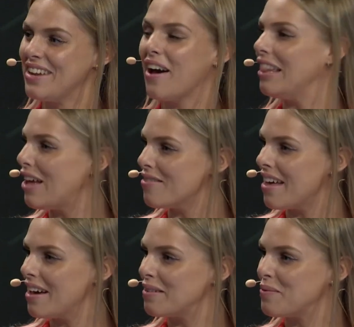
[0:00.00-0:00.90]
no, I love
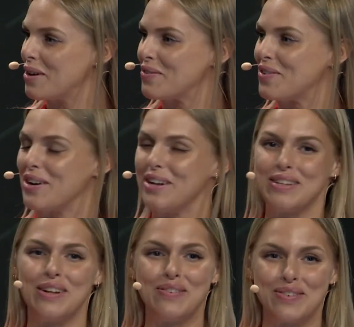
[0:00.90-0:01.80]
that. One for all
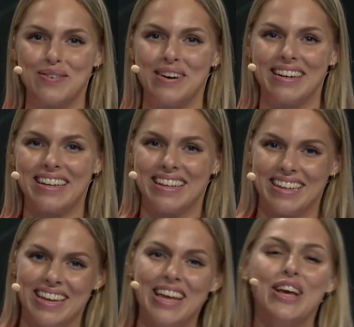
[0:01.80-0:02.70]
and all for one.
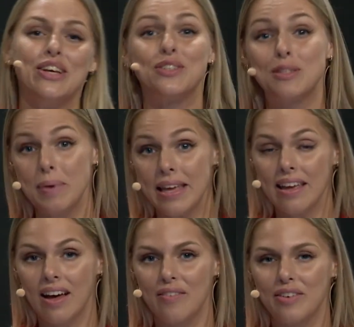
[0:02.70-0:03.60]
So
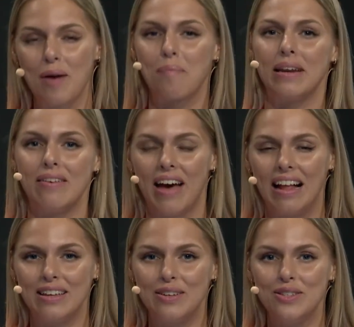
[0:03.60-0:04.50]
speaking of company
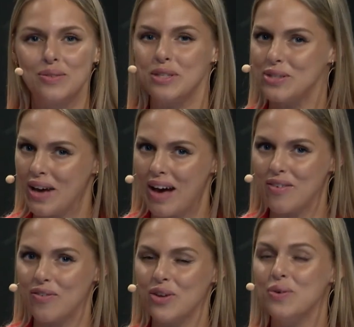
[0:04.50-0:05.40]
values, we do have
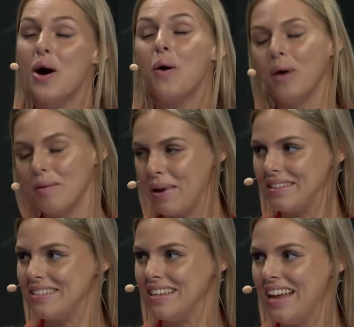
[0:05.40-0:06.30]
a few. One
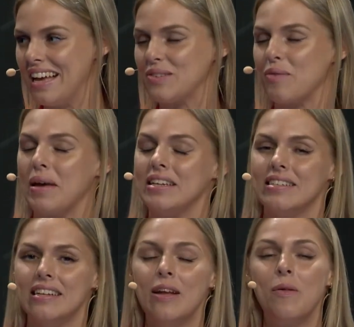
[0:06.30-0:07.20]
Betsson, as we
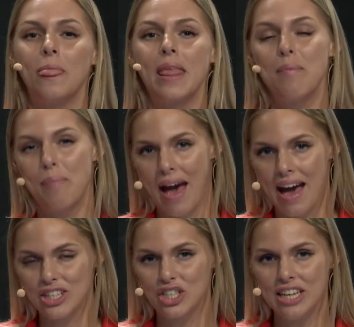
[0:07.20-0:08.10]
mentioned,
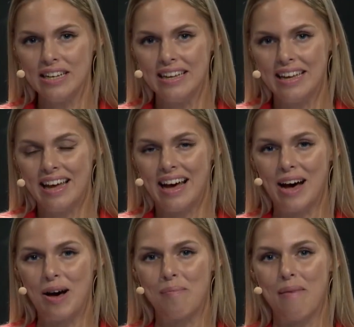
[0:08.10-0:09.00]
passion
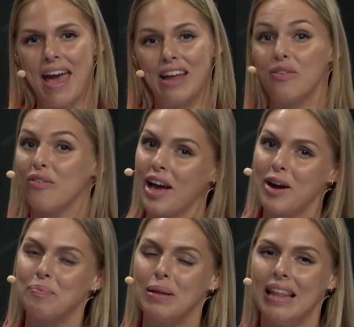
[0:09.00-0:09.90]
and
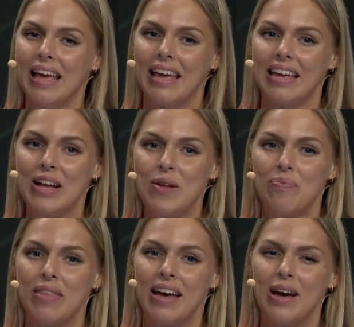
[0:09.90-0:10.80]
fair play.
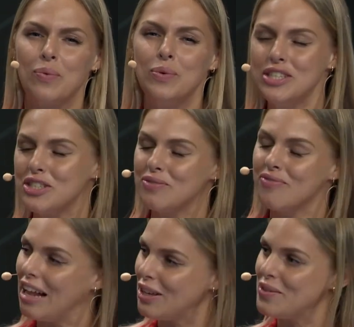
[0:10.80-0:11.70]
Which
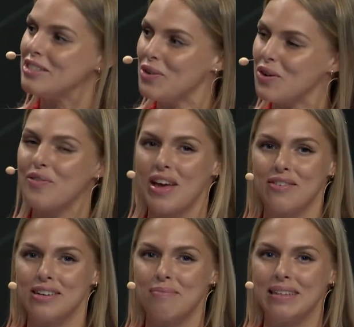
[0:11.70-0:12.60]
value is your favorite,